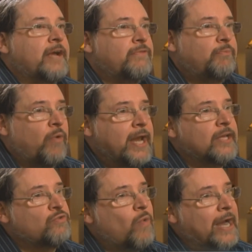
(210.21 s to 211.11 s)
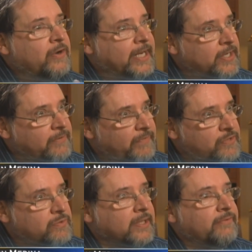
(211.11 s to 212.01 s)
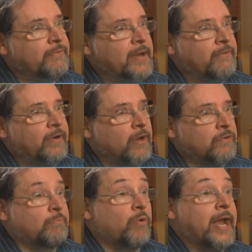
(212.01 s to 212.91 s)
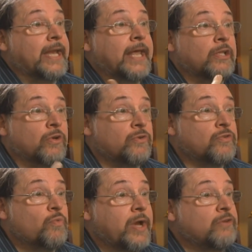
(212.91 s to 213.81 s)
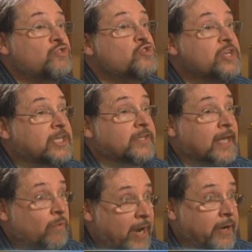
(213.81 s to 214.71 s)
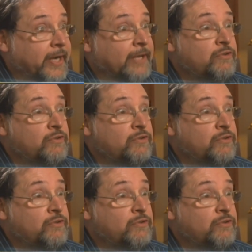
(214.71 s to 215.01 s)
Every brain is wired individually from every other brain and learns in ways unique to that wiring.